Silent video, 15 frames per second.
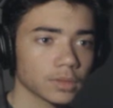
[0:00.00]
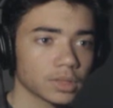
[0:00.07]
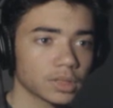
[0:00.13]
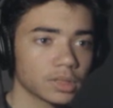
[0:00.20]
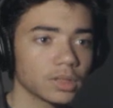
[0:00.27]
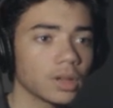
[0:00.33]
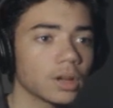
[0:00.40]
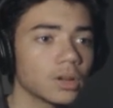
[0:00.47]

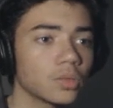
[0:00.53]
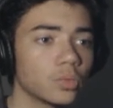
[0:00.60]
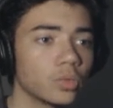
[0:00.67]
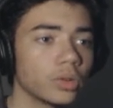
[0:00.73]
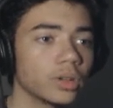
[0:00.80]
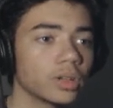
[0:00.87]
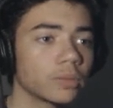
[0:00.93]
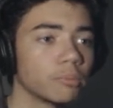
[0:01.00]

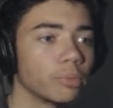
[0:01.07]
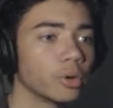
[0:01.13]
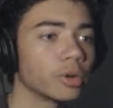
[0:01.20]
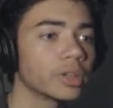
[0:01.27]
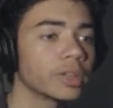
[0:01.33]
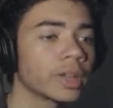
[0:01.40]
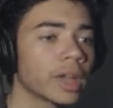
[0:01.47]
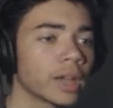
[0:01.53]
Snowwood
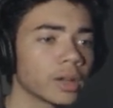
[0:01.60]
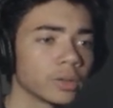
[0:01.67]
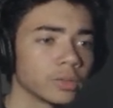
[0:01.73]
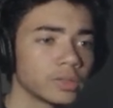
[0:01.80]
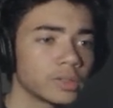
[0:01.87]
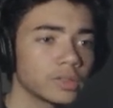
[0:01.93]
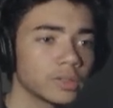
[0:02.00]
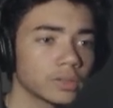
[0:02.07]
Boarding
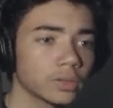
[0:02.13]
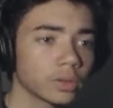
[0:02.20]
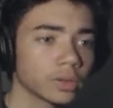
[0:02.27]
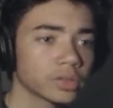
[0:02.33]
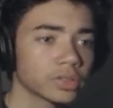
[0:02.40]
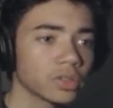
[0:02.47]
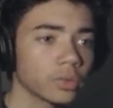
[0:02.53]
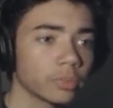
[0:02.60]
House.
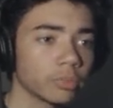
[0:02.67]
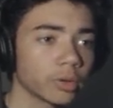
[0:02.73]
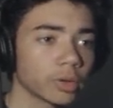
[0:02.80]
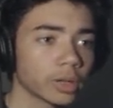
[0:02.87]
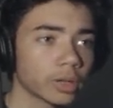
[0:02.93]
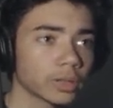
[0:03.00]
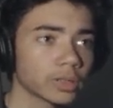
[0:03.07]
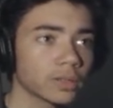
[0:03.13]
Or snow with
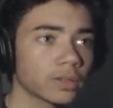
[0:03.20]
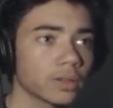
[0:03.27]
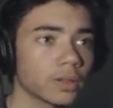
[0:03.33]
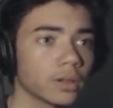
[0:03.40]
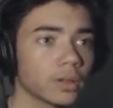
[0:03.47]
burning house.